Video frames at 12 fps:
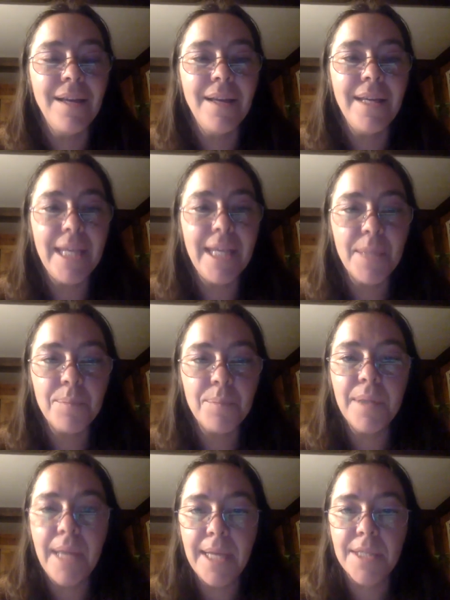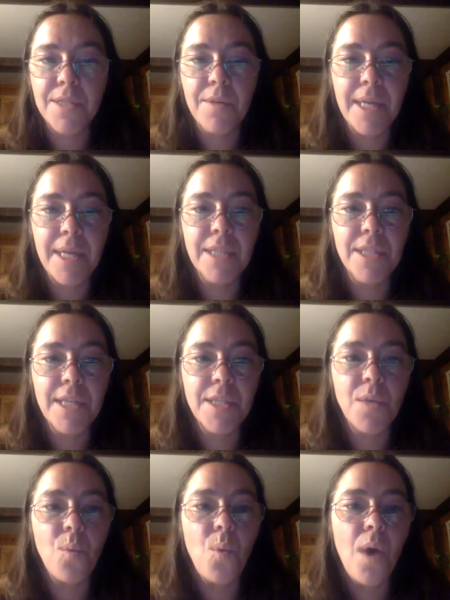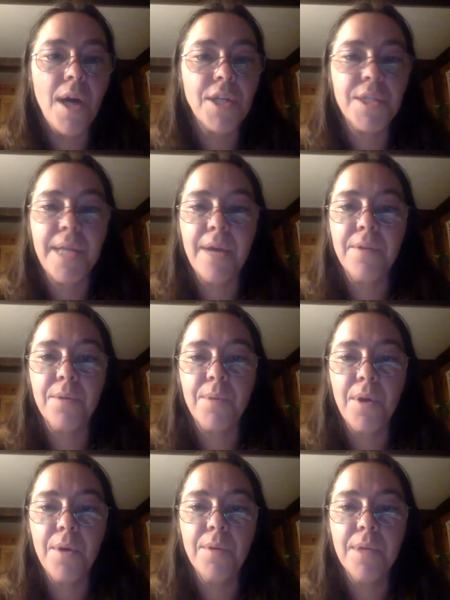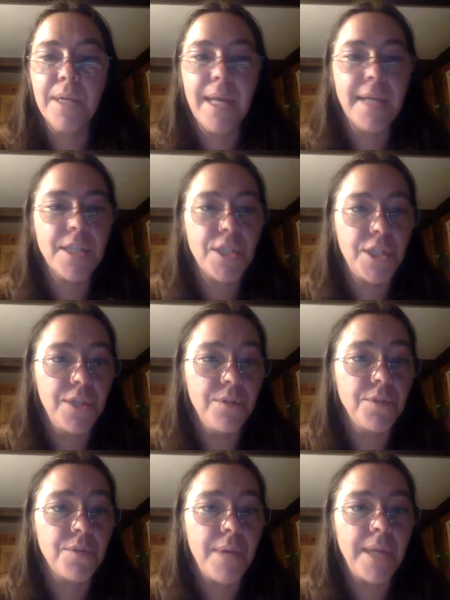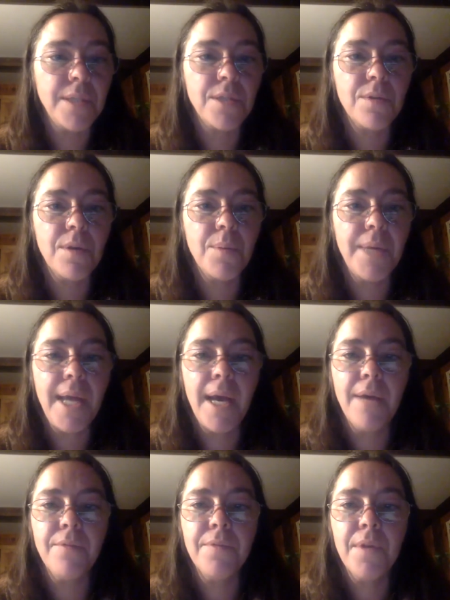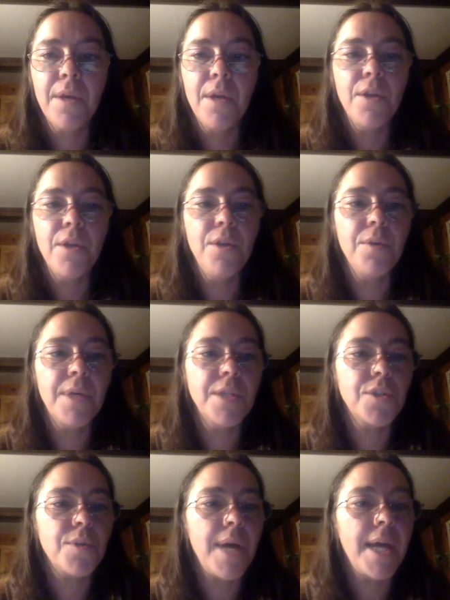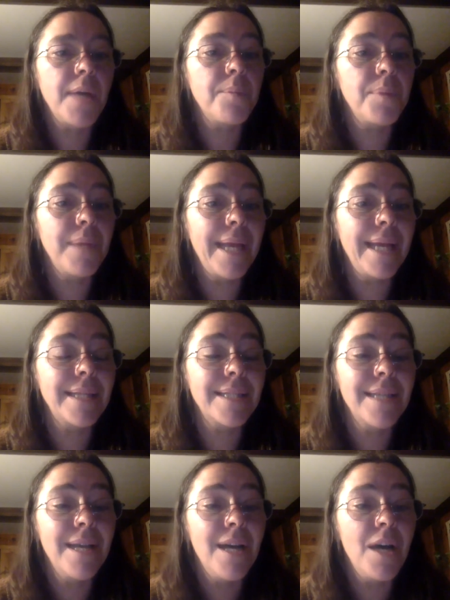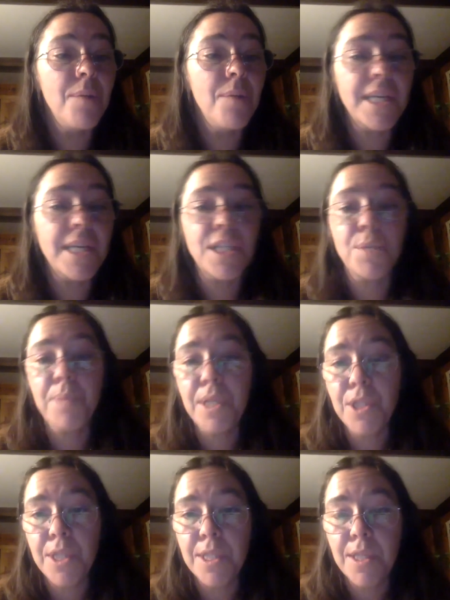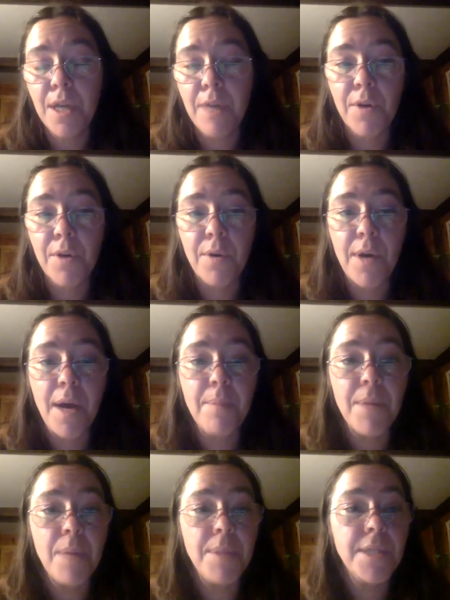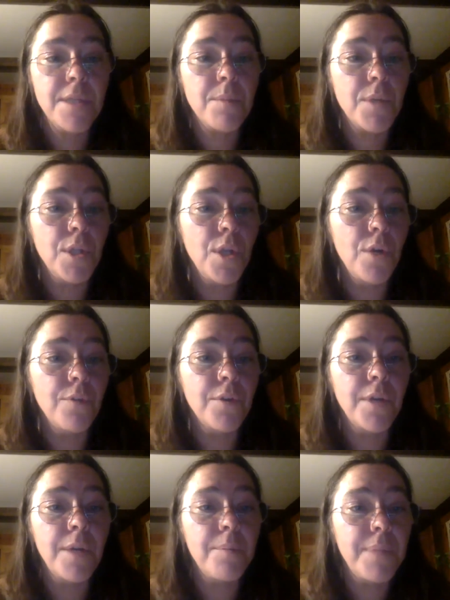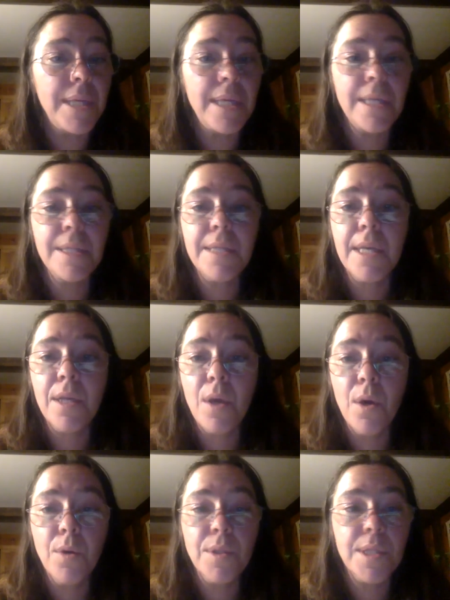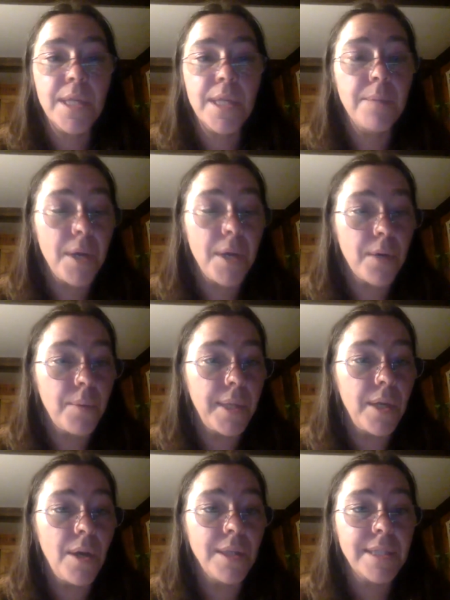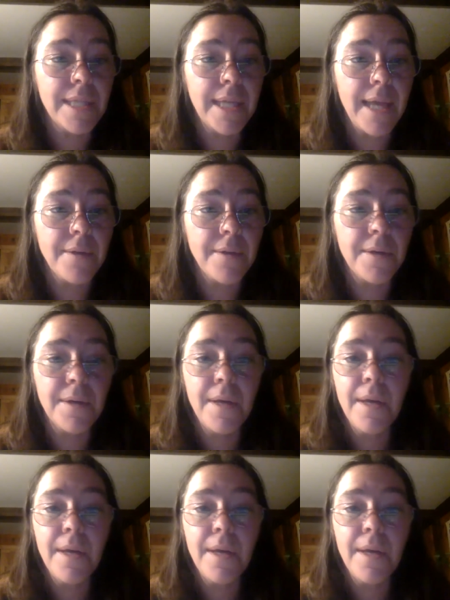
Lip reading: in place so that it doesn't wash down the road the next huge rainstorm we have, you can try and plant a mixed species cover crop, maybe some clover and peas and oats and buckwheat all together,